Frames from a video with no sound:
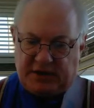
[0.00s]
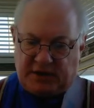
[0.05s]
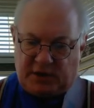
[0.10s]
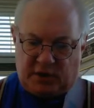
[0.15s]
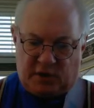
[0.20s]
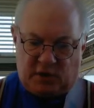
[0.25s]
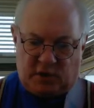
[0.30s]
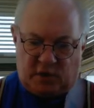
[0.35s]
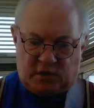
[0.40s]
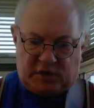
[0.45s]

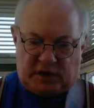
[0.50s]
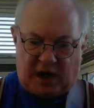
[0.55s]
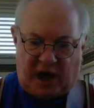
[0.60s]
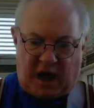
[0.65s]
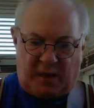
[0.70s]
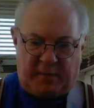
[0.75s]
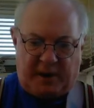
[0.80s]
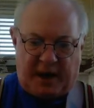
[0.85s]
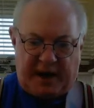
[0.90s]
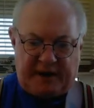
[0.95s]
you'll
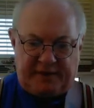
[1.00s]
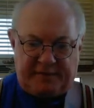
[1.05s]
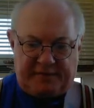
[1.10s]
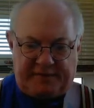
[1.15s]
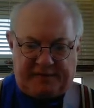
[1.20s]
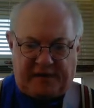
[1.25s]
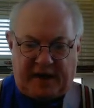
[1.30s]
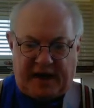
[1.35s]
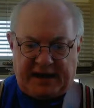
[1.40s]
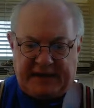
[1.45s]
come and
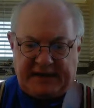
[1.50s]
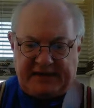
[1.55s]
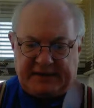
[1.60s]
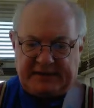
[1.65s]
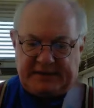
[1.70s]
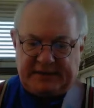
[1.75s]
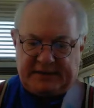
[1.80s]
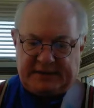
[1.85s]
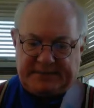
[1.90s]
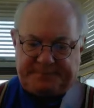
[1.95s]

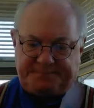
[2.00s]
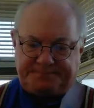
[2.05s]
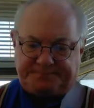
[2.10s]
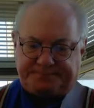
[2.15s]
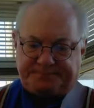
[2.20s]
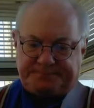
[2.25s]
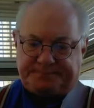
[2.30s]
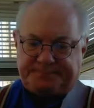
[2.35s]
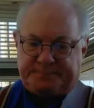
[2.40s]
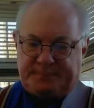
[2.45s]
find
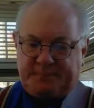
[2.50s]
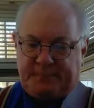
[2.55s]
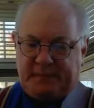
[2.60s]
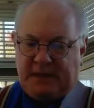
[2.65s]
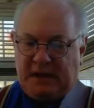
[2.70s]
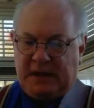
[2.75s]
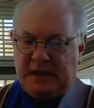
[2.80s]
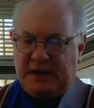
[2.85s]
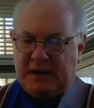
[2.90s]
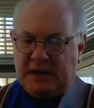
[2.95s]

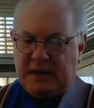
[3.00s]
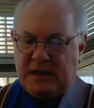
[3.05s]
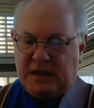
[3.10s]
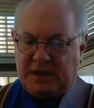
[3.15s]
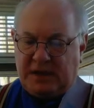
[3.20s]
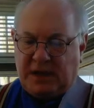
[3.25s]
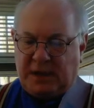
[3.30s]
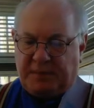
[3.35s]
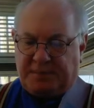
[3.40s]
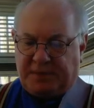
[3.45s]

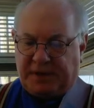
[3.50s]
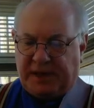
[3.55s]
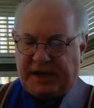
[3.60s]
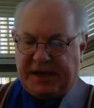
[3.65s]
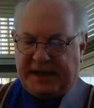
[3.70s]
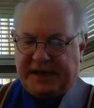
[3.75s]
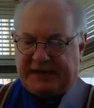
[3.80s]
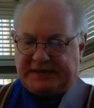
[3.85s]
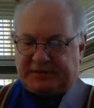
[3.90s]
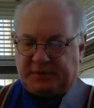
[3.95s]
the
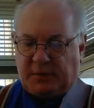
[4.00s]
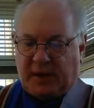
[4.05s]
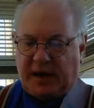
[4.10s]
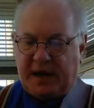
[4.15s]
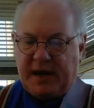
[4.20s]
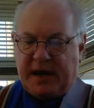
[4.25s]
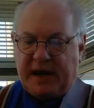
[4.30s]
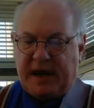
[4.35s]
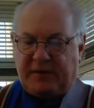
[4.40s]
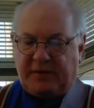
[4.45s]
place
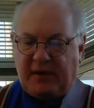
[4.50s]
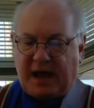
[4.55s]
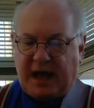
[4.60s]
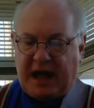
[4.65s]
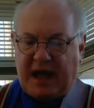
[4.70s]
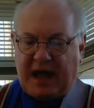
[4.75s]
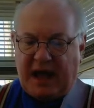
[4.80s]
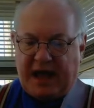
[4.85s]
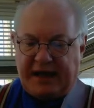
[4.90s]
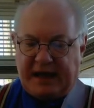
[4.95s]
where
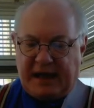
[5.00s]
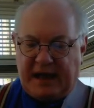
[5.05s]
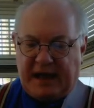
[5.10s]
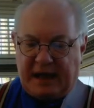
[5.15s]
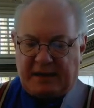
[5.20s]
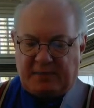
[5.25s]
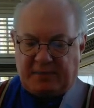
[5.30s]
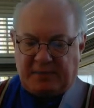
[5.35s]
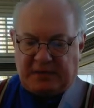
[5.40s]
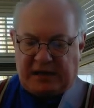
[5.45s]
I
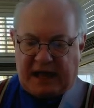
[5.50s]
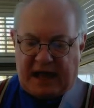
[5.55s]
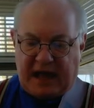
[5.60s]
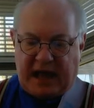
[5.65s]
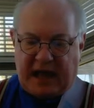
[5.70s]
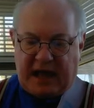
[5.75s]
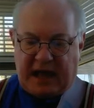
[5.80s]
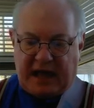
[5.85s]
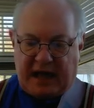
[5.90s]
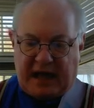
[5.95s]
am
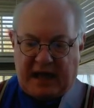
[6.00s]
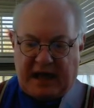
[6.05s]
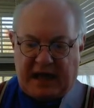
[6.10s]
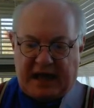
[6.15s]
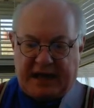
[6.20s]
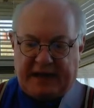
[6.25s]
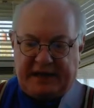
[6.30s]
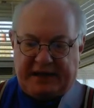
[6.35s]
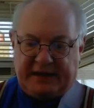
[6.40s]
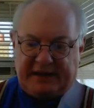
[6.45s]

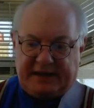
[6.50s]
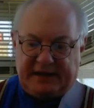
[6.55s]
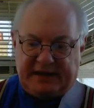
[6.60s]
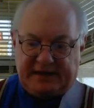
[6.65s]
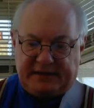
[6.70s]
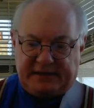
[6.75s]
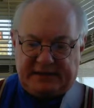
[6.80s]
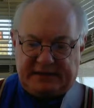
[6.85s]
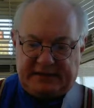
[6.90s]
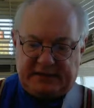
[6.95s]
lying,